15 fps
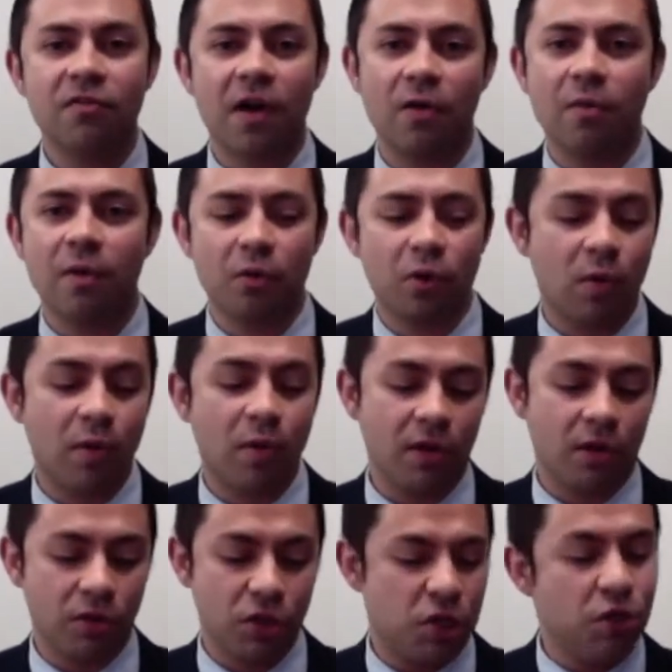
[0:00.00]
I remember going
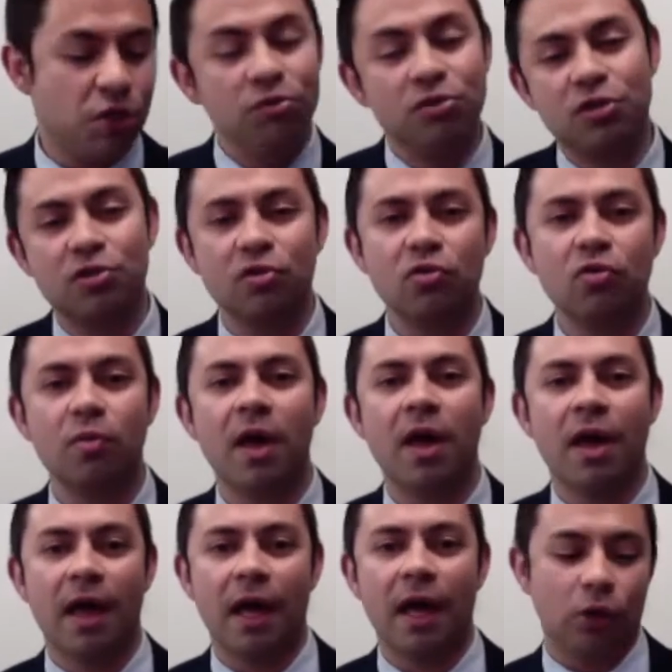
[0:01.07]
on YouTube
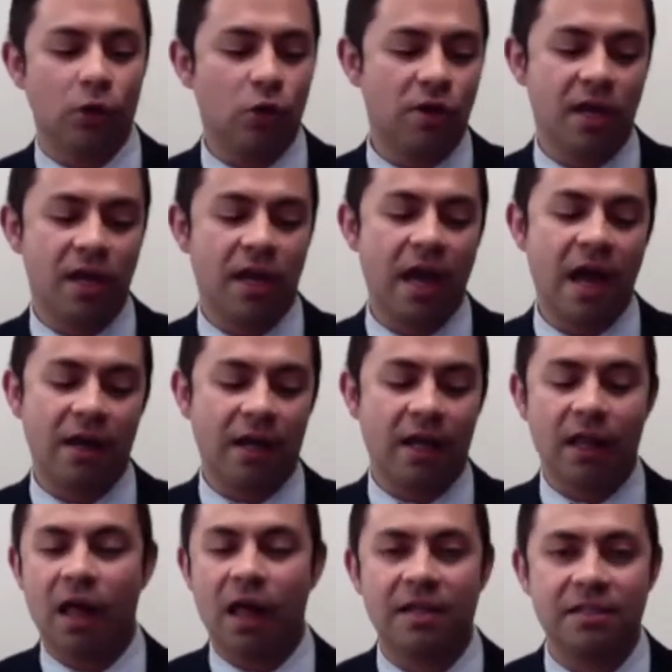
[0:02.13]
and looking at
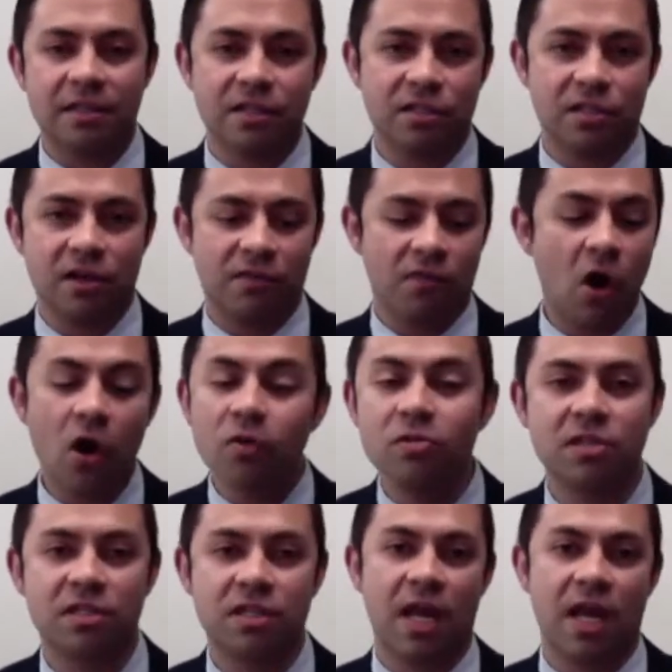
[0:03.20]
classes of
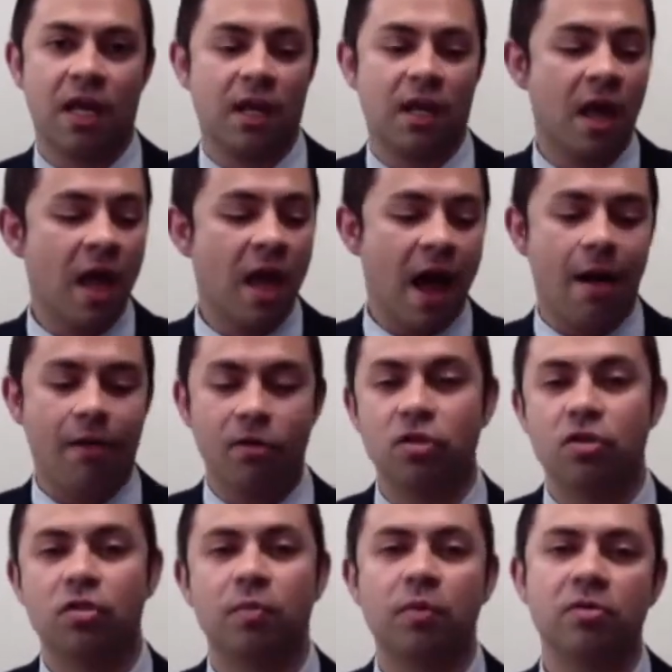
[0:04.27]
hosting and how you're
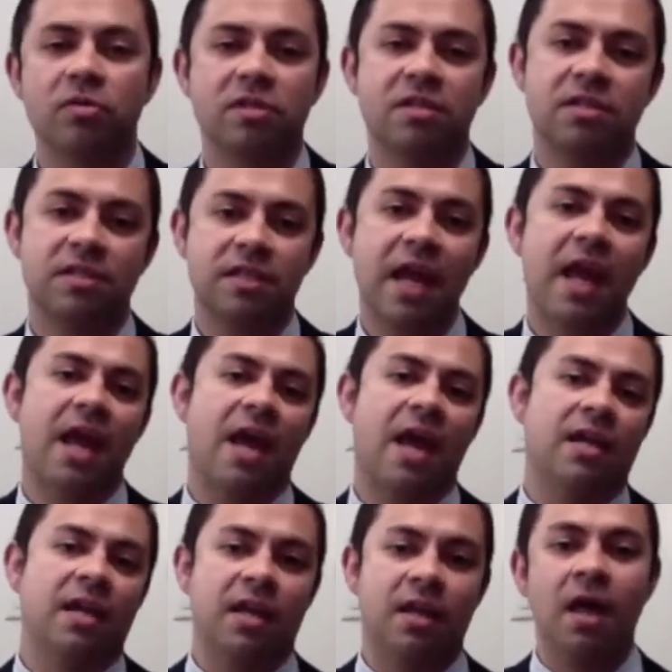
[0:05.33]
supposed to
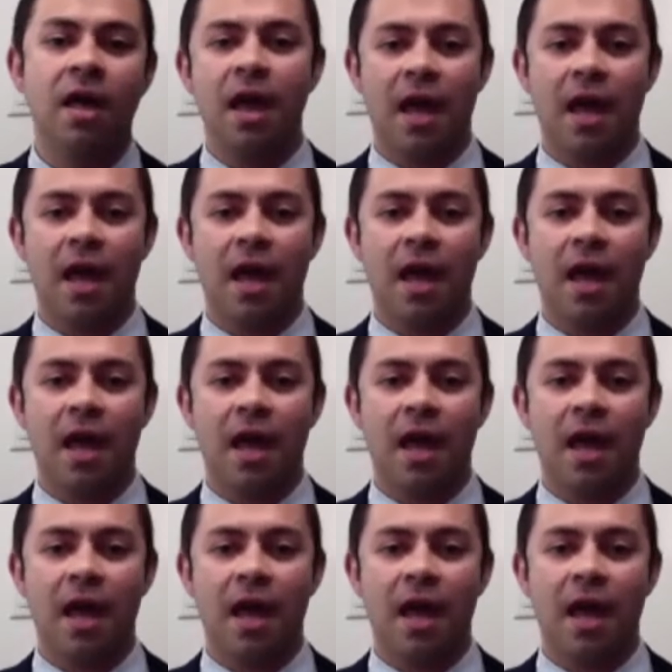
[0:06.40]
stand and